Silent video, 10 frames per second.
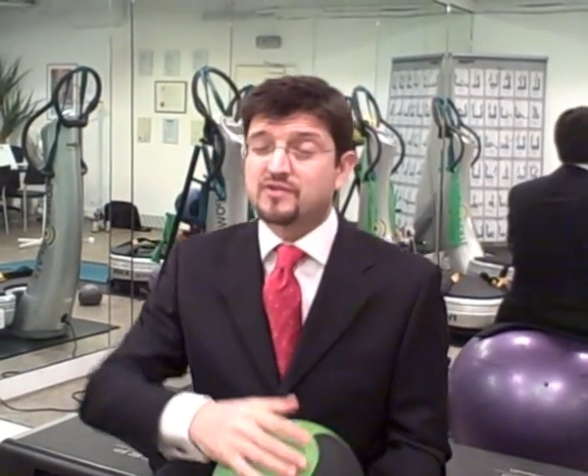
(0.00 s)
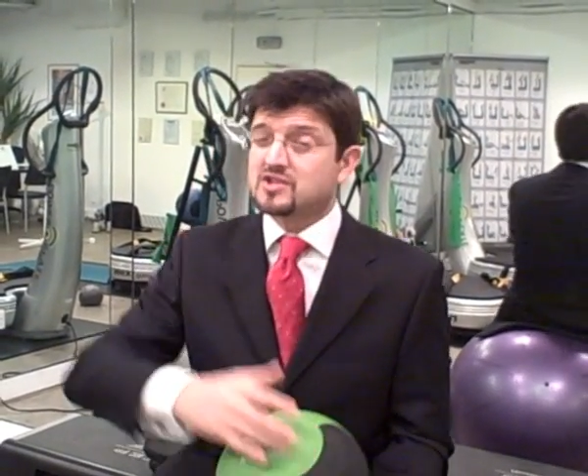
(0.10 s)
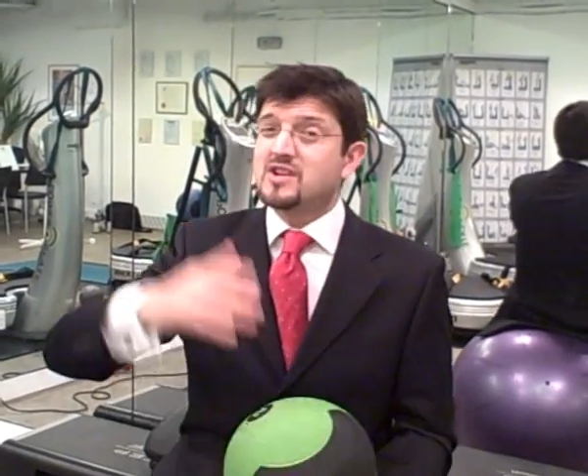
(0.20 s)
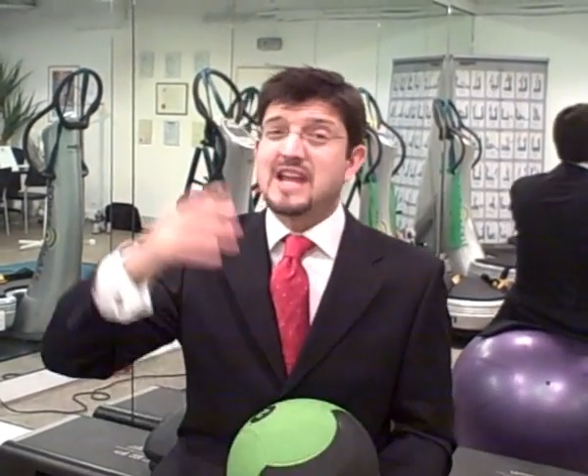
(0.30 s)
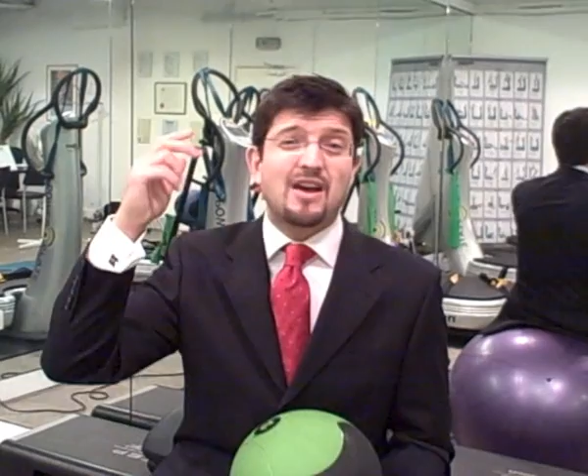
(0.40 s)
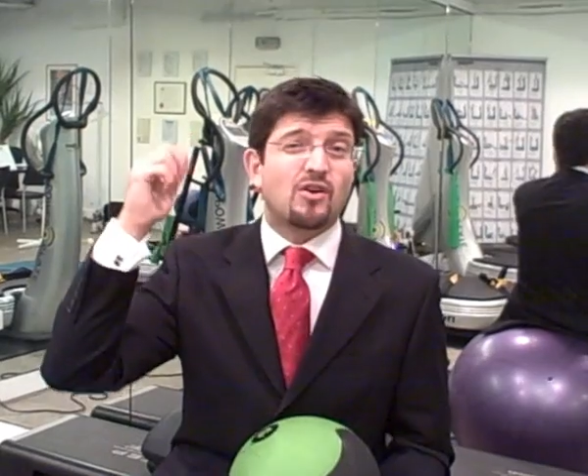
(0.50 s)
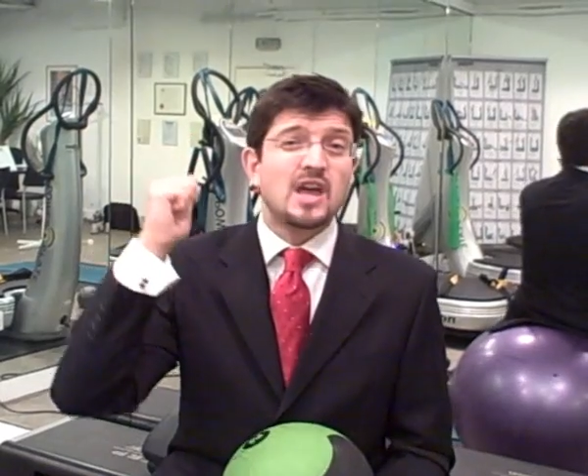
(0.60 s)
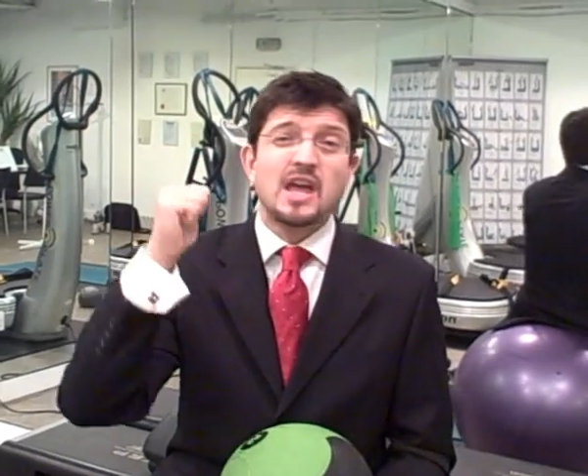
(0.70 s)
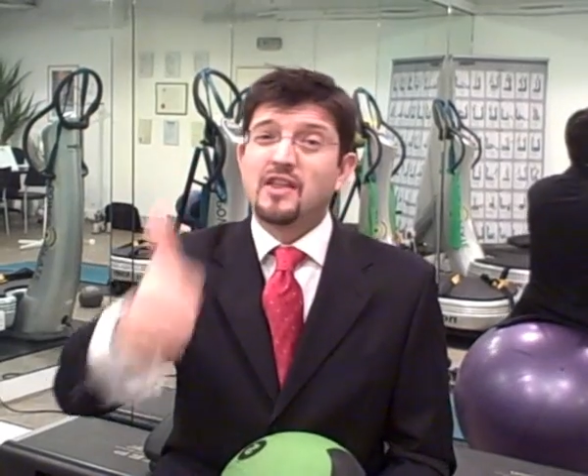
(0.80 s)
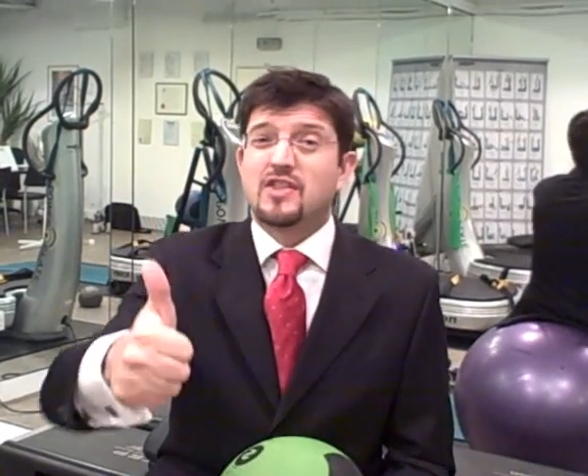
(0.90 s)
So now,
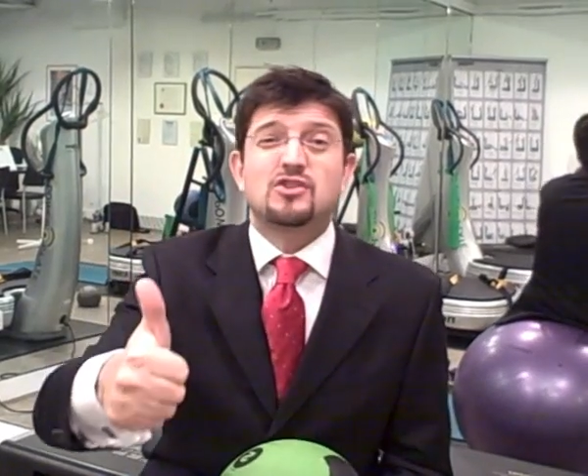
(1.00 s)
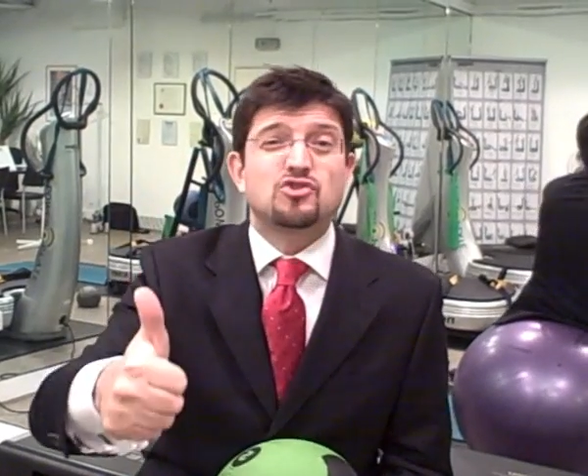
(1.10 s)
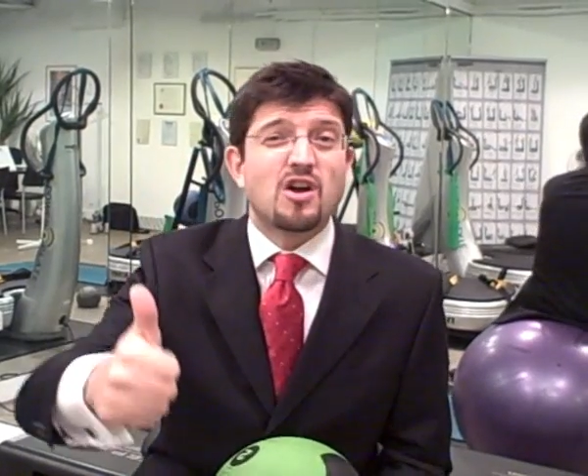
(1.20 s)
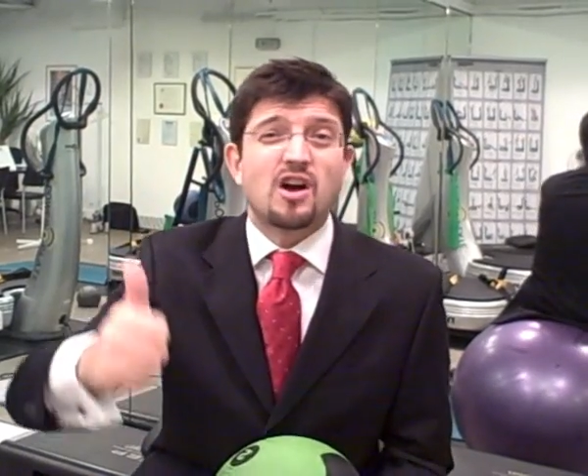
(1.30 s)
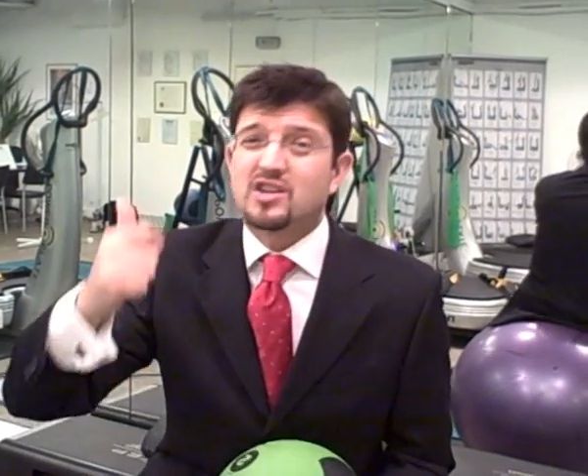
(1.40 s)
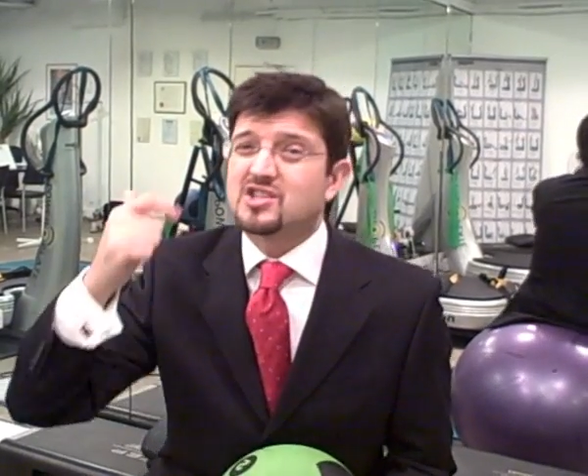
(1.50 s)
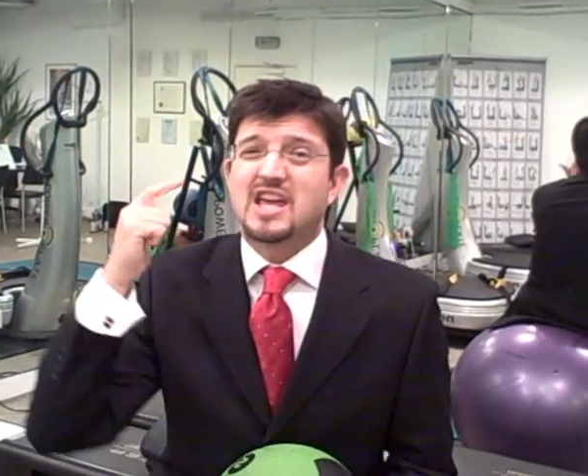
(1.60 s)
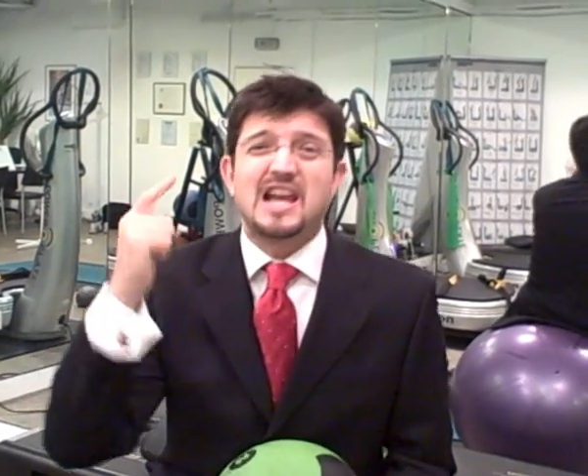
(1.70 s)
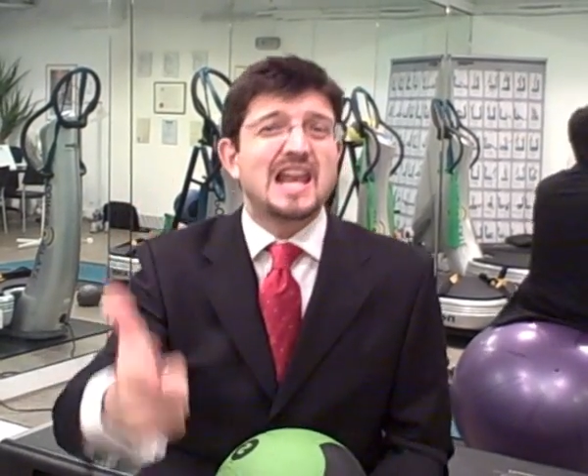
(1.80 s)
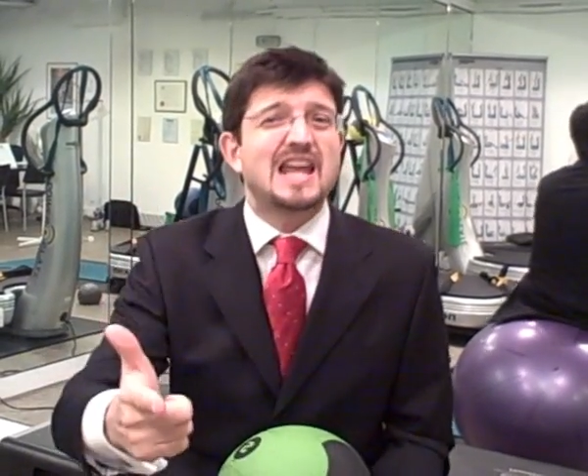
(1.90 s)
they're drunks,
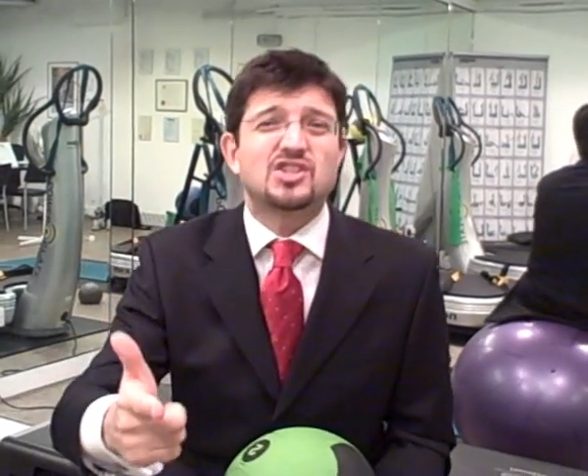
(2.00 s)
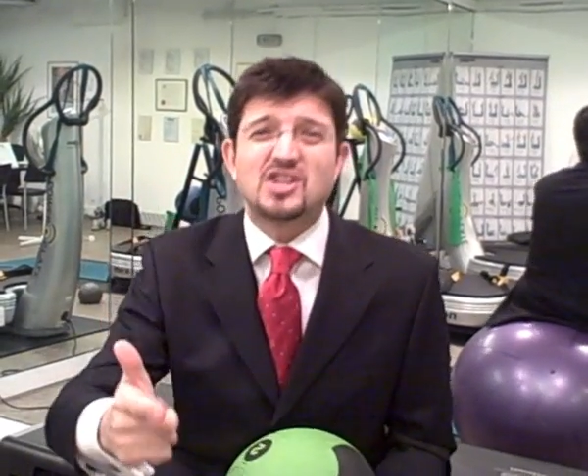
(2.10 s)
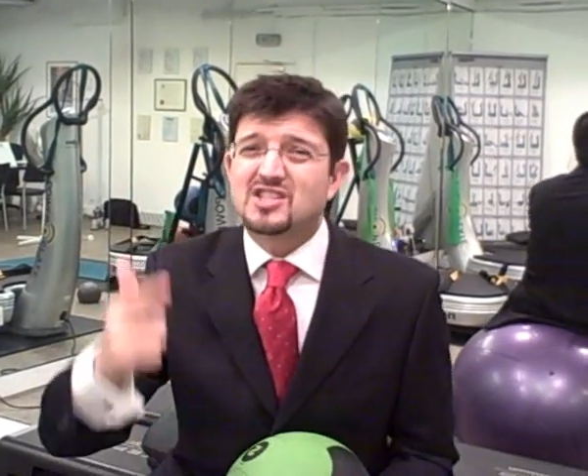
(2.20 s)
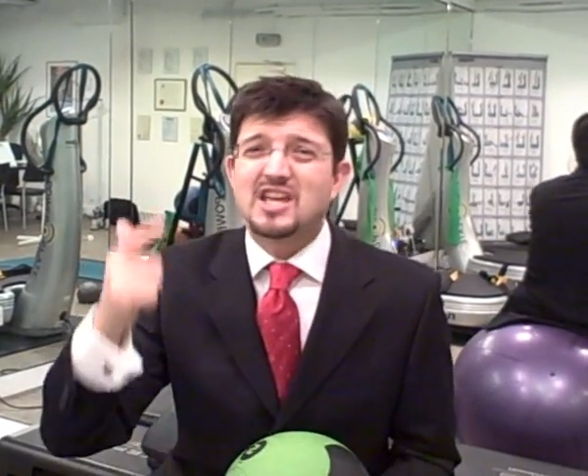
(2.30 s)
they're leches,